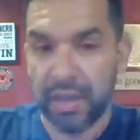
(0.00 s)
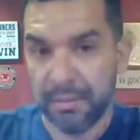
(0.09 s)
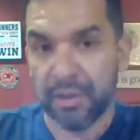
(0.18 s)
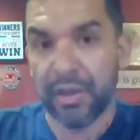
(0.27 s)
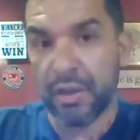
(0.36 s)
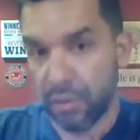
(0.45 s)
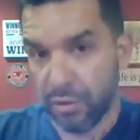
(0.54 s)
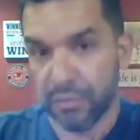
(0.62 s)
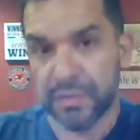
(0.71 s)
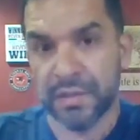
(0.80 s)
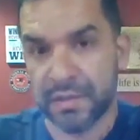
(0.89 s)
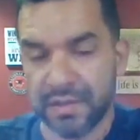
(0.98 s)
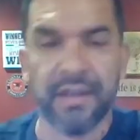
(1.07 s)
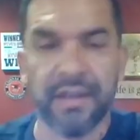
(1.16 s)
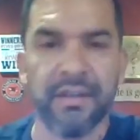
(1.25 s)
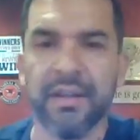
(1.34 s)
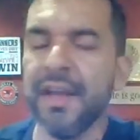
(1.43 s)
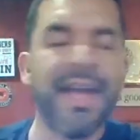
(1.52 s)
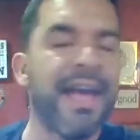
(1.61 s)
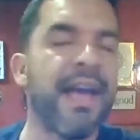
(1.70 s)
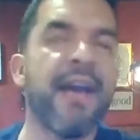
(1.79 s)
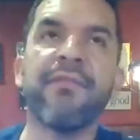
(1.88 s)
email that closes sale.
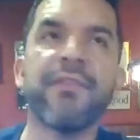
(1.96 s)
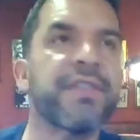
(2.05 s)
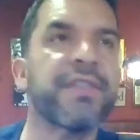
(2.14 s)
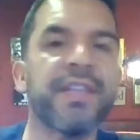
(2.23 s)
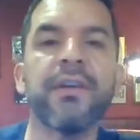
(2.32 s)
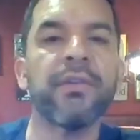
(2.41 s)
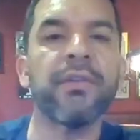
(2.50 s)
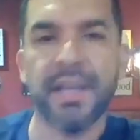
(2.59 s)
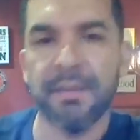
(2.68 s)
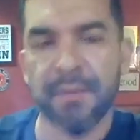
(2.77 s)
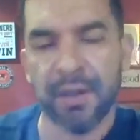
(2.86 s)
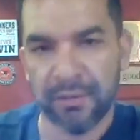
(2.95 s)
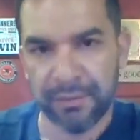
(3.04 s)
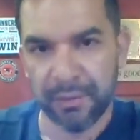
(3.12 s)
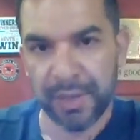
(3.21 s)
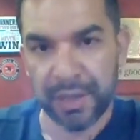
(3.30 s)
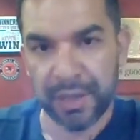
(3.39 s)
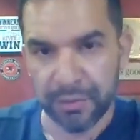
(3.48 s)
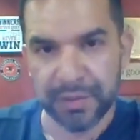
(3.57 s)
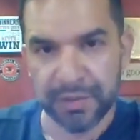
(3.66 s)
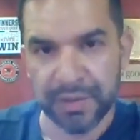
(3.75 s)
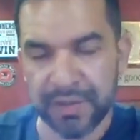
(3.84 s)
Every single email for me
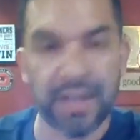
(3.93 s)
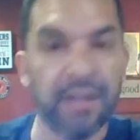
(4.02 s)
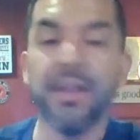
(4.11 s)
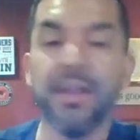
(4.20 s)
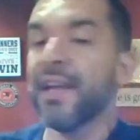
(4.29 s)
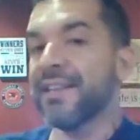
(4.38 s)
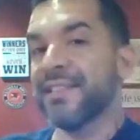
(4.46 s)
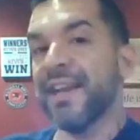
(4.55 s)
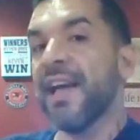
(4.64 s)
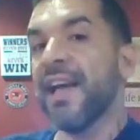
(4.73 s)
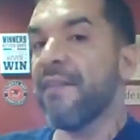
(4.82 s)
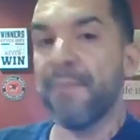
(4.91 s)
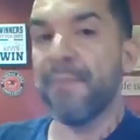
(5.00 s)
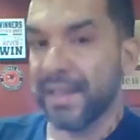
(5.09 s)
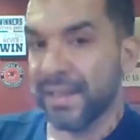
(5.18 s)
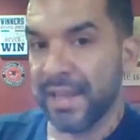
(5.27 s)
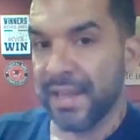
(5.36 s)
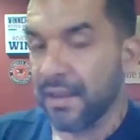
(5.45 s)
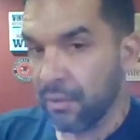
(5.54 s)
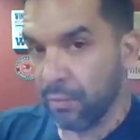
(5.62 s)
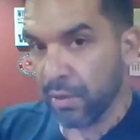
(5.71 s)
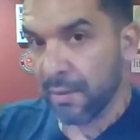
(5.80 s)
closes sale because I have my link
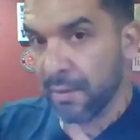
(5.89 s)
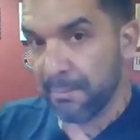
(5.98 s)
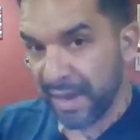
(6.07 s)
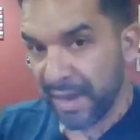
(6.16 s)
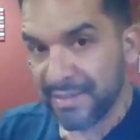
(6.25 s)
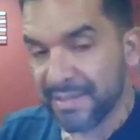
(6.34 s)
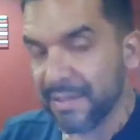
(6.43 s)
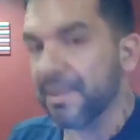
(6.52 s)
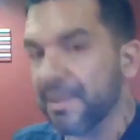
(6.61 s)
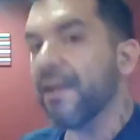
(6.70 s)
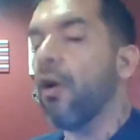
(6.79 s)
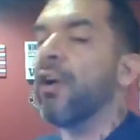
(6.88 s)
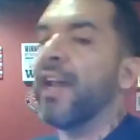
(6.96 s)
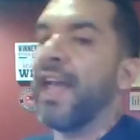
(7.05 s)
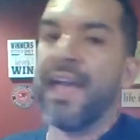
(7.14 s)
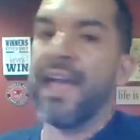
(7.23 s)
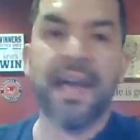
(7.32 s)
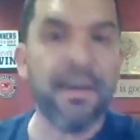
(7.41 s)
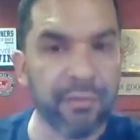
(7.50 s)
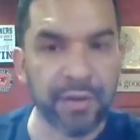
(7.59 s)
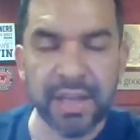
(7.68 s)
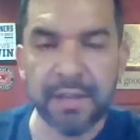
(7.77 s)
on where to buy something on
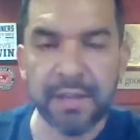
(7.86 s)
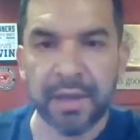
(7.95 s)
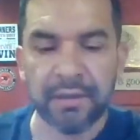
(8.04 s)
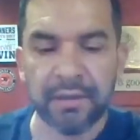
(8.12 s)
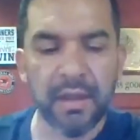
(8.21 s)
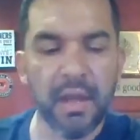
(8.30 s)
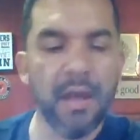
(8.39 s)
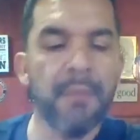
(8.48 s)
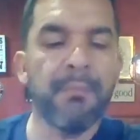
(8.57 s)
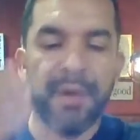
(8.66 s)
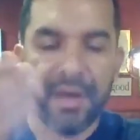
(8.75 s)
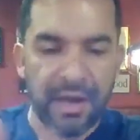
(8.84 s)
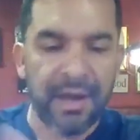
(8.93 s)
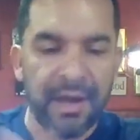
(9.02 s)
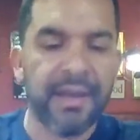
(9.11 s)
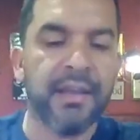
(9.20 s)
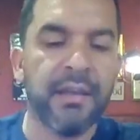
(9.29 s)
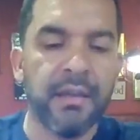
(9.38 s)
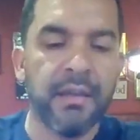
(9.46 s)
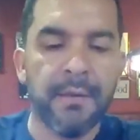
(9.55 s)
every email. But I can